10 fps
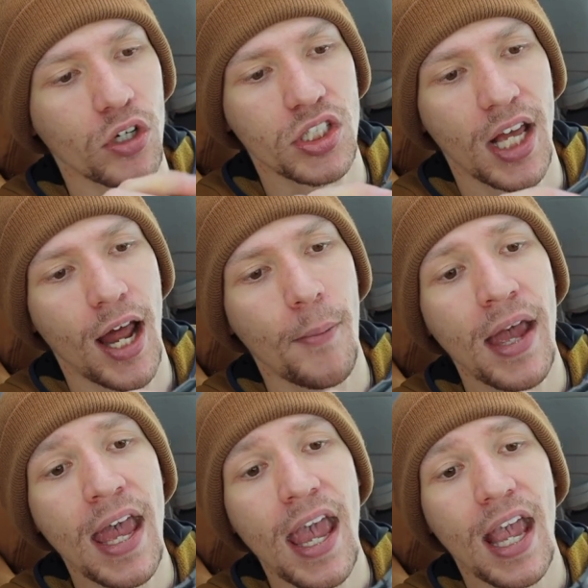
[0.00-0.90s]
or setup,
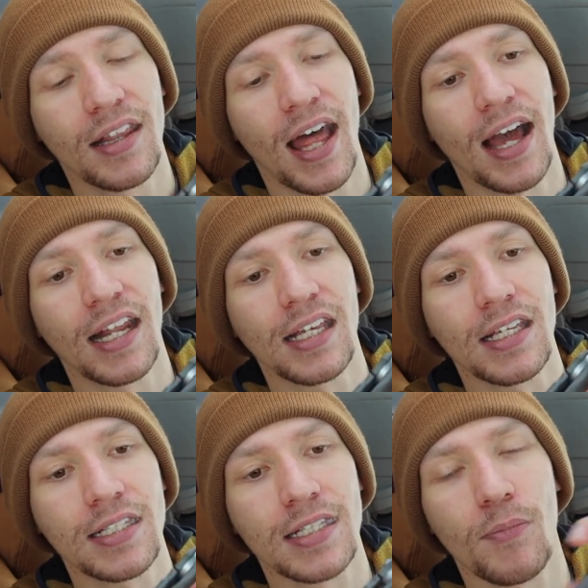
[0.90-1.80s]
and that
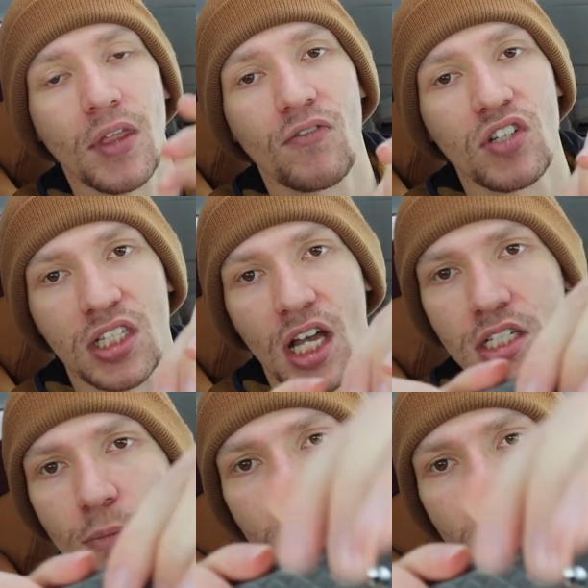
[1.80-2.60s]
is something I've discussed in